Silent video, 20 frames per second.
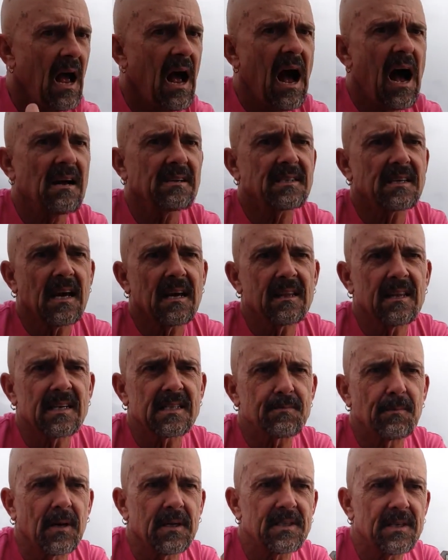I'll say
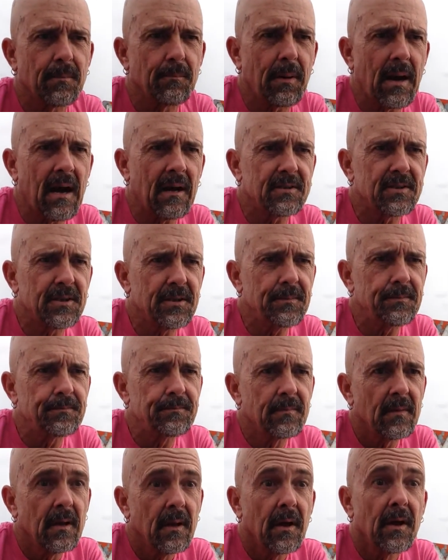this much about you.
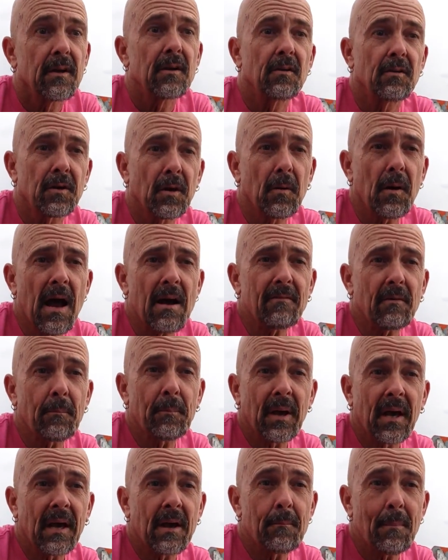You do have a
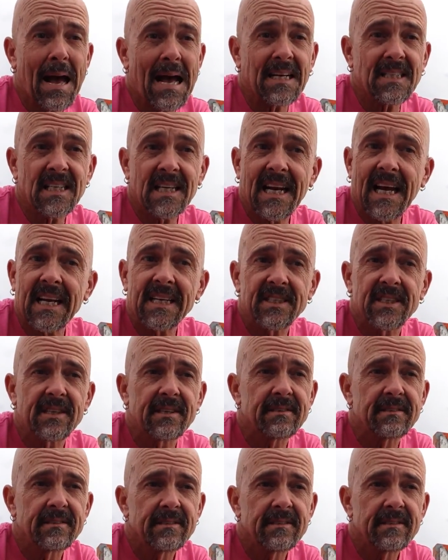big imagination,